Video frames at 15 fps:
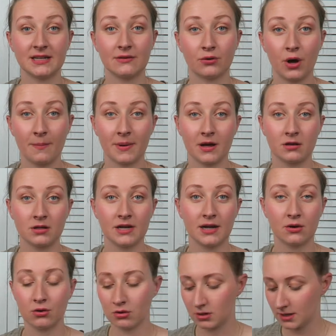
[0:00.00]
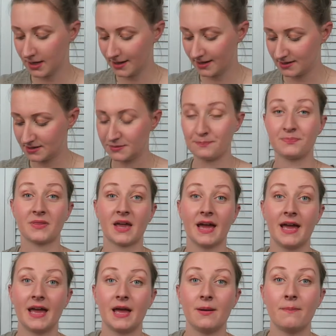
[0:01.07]
thing I've got in my holiday haul is
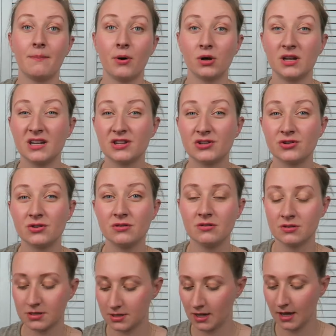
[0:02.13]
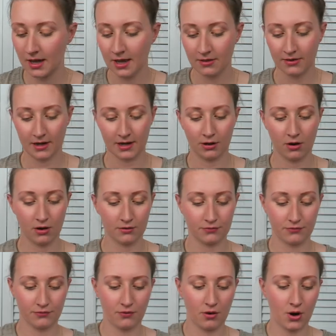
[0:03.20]
a bodysuit that I got
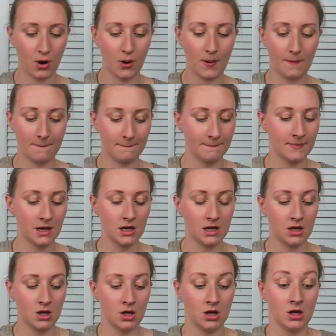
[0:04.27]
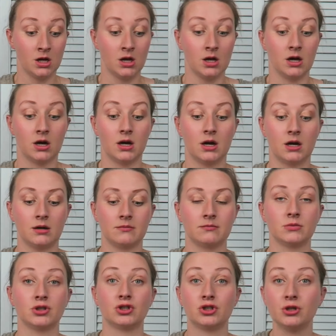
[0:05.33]
from
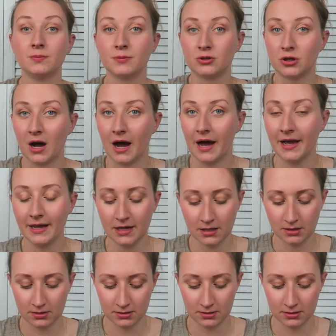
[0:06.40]
um, Superdry